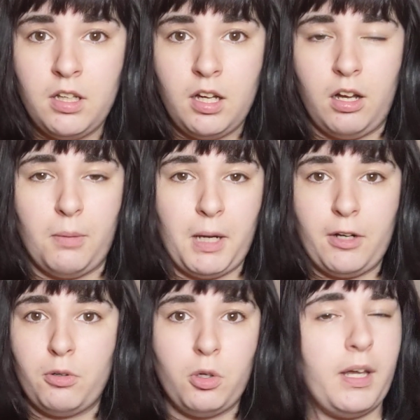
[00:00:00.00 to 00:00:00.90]
I
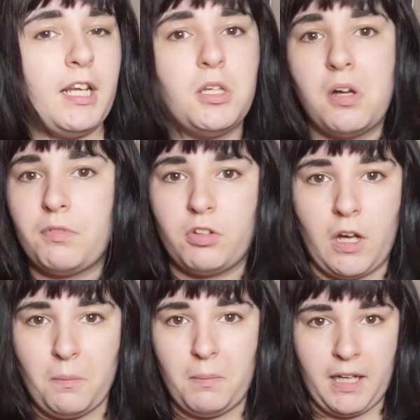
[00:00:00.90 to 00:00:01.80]
don't know any off the
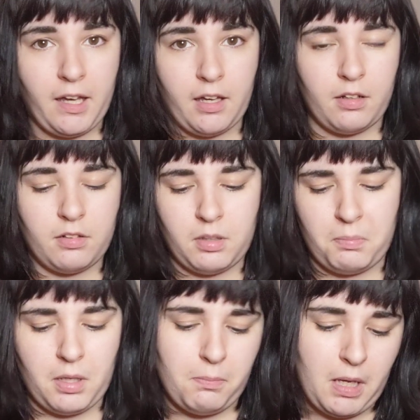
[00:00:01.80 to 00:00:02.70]
top of my head.
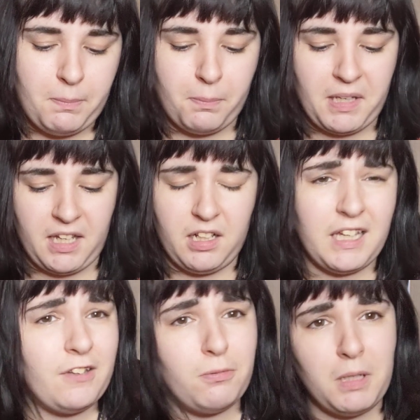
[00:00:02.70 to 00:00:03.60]
Maple
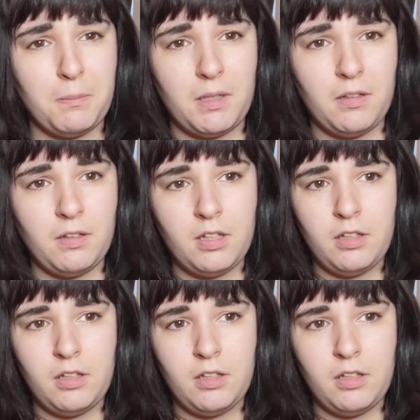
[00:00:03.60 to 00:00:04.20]
pancakes maybe.